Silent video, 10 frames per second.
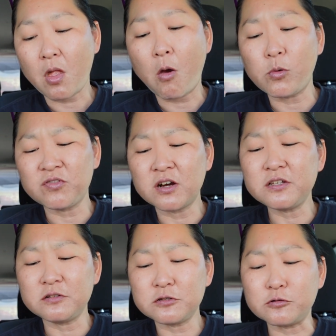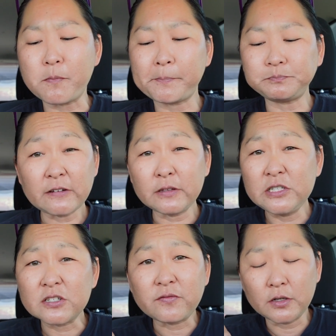And with the onion too. Definitely
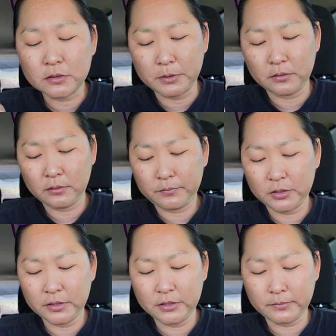just falls apart in your